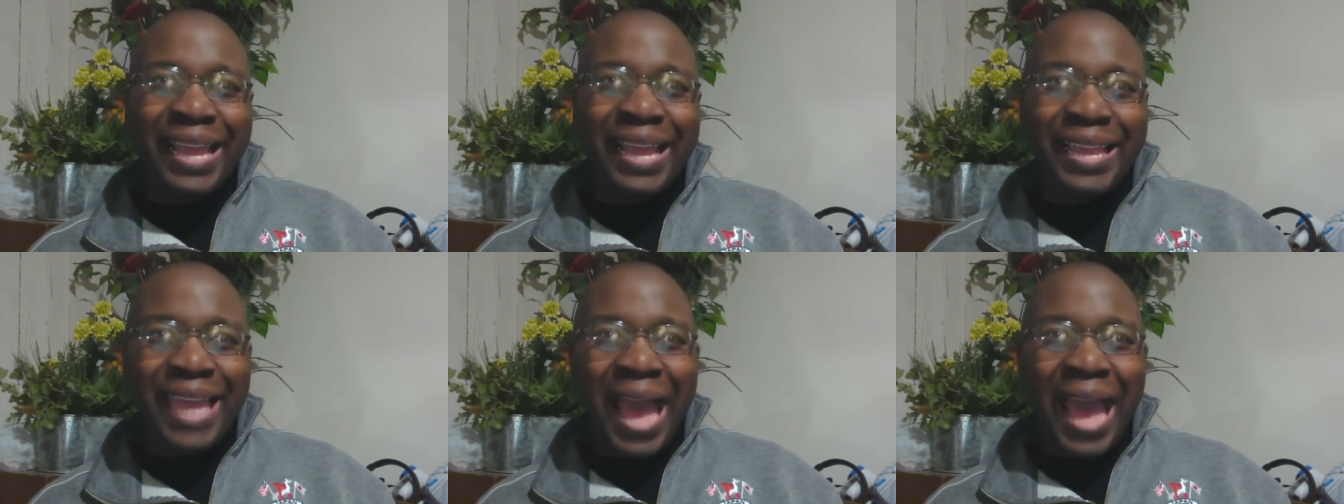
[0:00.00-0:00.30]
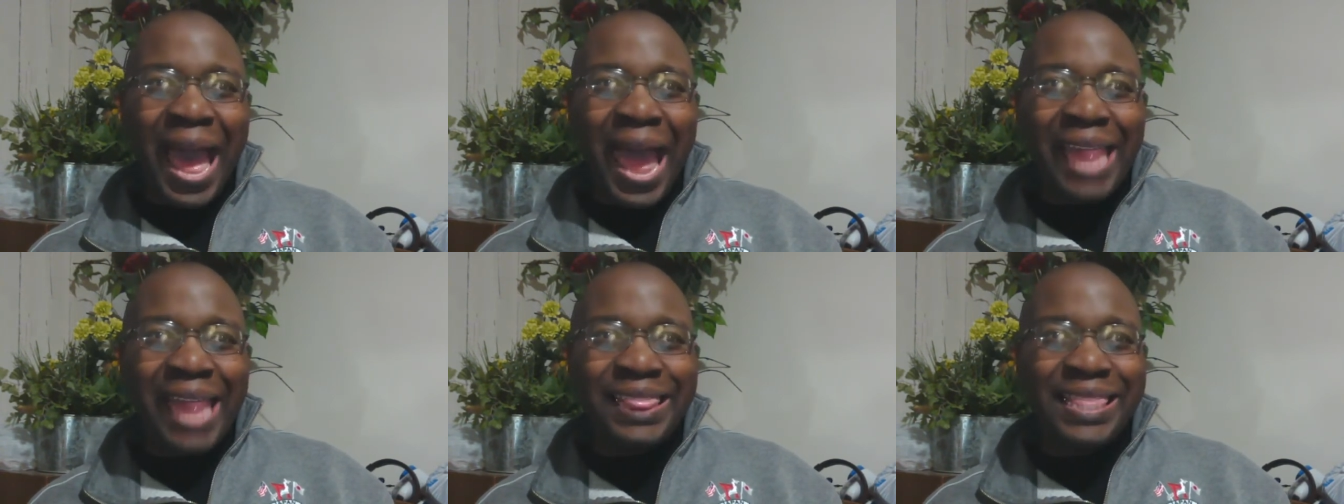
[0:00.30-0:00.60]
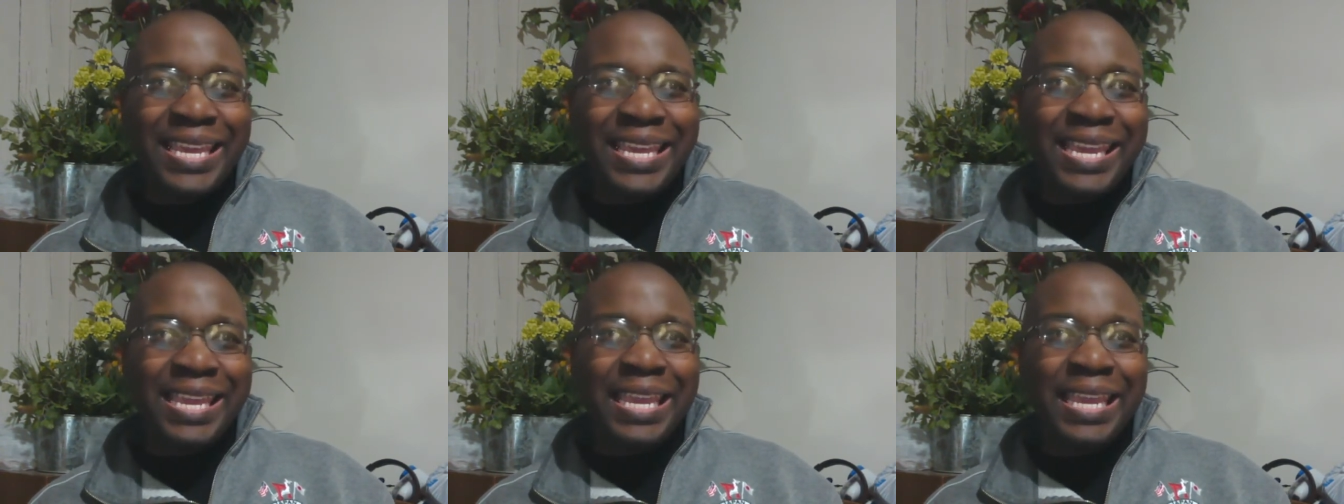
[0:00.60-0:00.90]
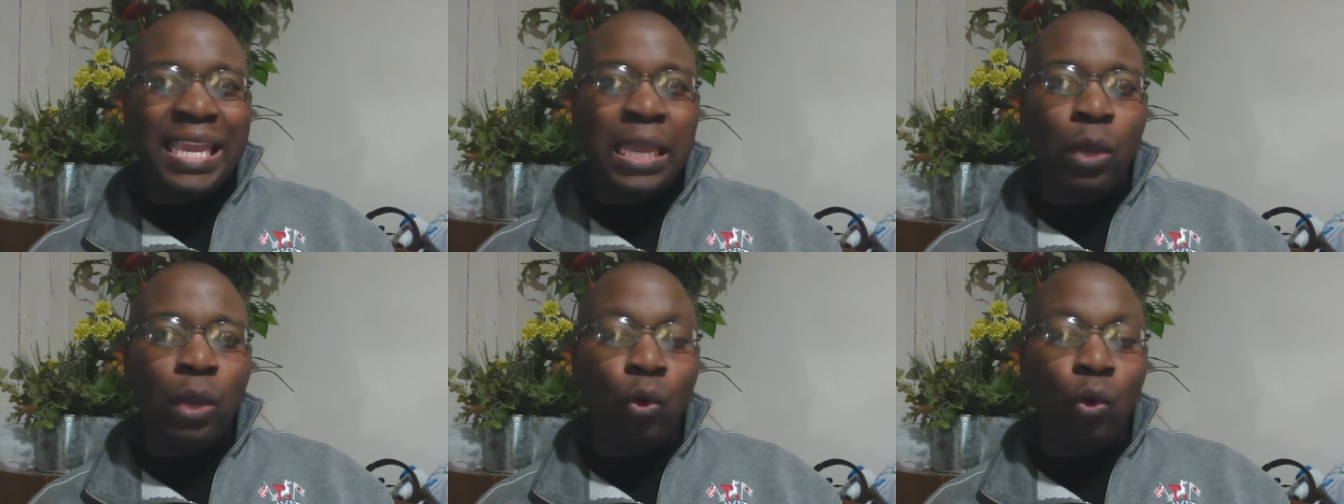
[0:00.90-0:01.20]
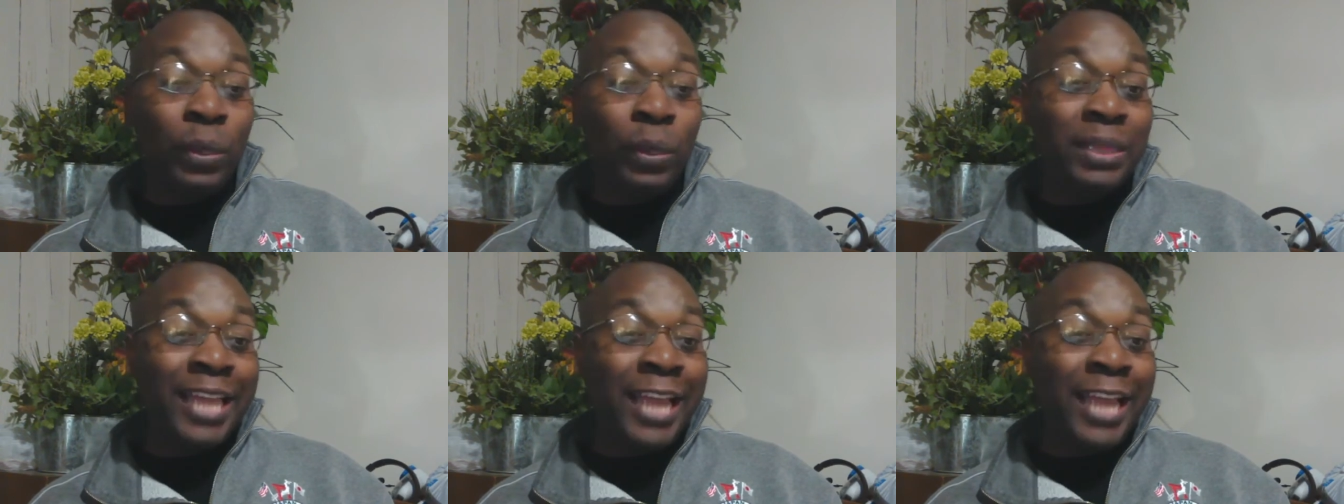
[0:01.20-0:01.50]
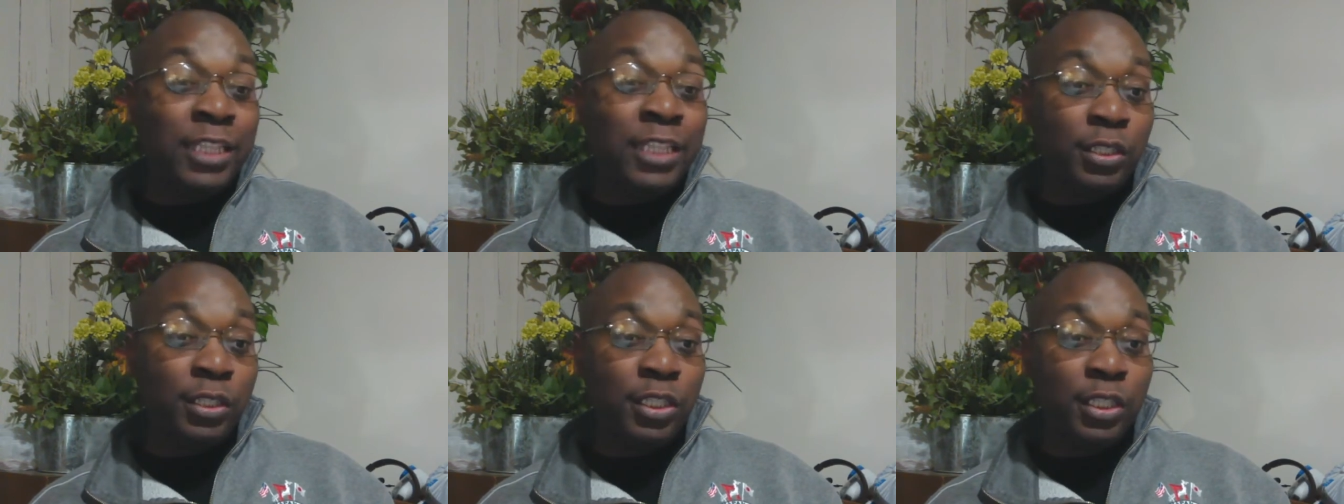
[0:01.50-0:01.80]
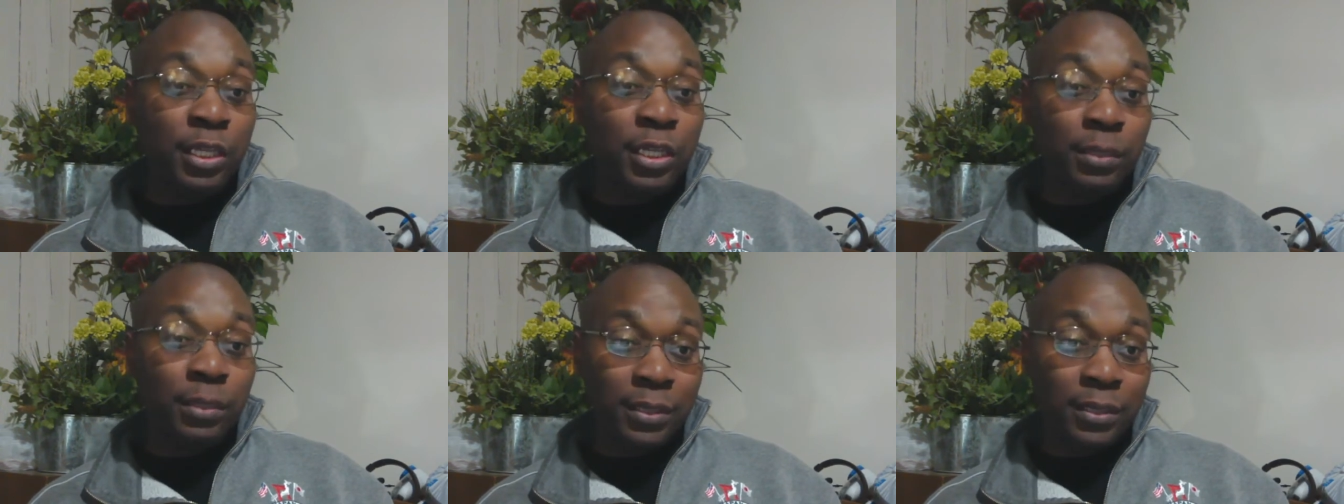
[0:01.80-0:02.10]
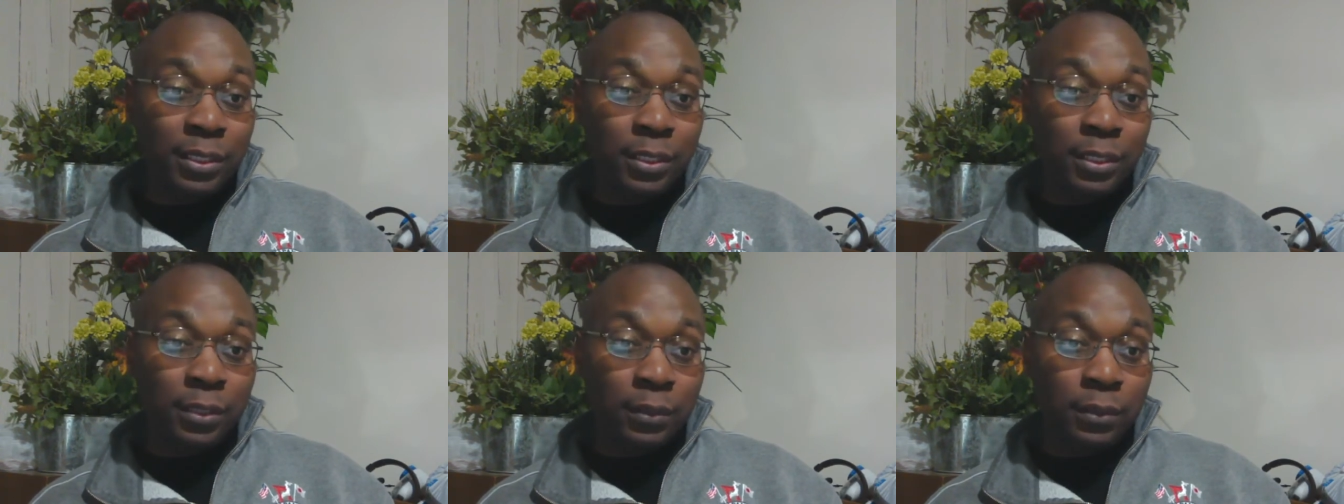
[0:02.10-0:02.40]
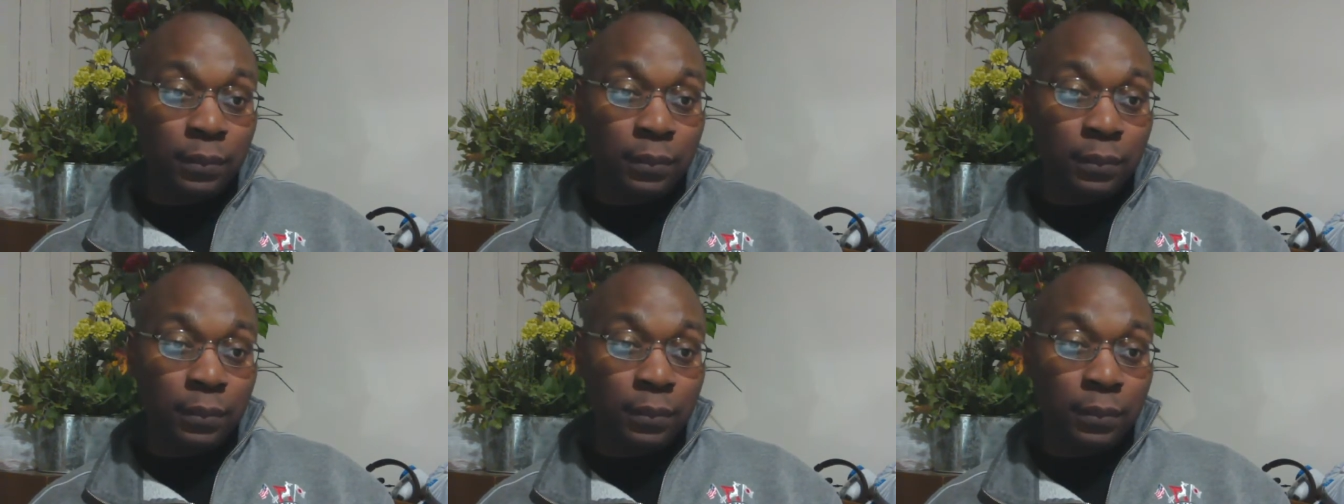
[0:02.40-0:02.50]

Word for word: godly relationships?